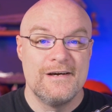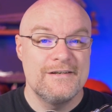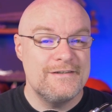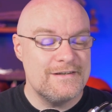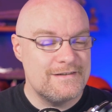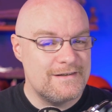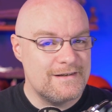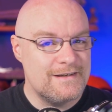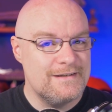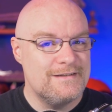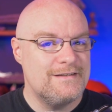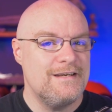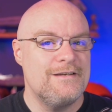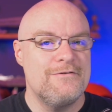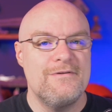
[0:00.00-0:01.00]
just to
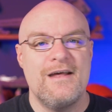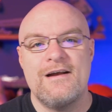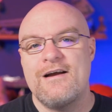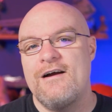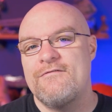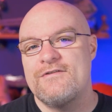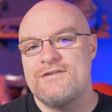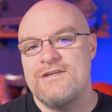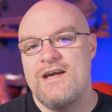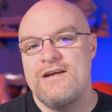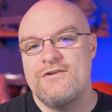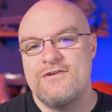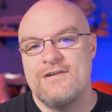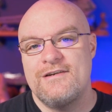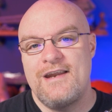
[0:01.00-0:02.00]
continue that
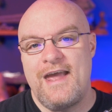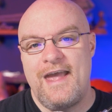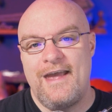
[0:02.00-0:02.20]
conversation